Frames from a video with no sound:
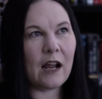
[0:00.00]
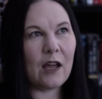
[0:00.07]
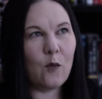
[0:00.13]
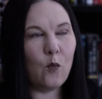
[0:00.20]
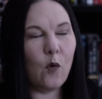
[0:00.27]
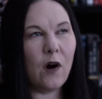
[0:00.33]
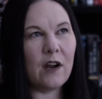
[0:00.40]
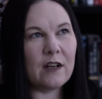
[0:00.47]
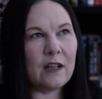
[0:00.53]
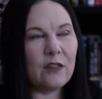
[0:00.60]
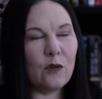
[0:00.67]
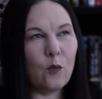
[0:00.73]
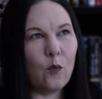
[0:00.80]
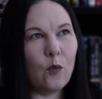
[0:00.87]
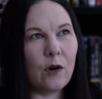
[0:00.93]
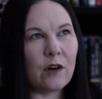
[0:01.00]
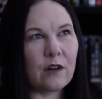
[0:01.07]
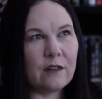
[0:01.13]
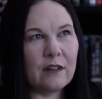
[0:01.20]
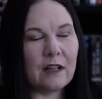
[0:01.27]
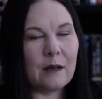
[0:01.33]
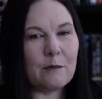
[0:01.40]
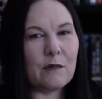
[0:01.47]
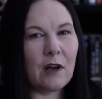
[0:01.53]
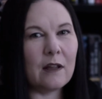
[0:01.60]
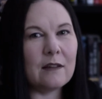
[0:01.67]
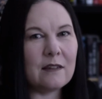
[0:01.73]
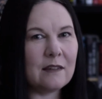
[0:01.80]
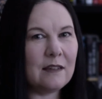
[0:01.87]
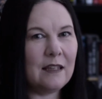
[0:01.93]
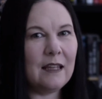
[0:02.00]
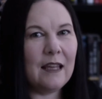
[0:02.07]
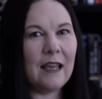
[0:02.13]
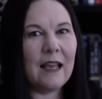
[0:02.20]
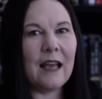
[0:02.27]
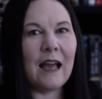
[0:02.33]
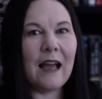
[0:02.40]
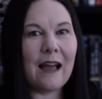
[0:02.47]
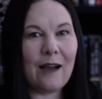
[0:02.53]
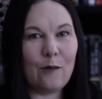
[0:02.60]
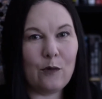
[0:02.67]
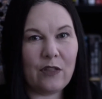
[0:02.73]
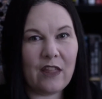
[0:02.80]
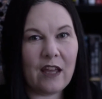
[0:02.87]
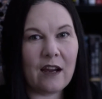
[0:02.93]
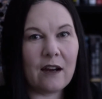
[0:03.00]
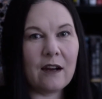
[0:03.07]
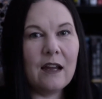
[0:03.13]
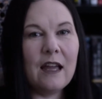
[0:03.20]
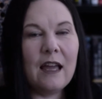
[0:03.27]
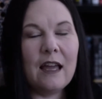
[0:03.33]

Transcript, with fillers: I want in the world that I'm not seeing out there.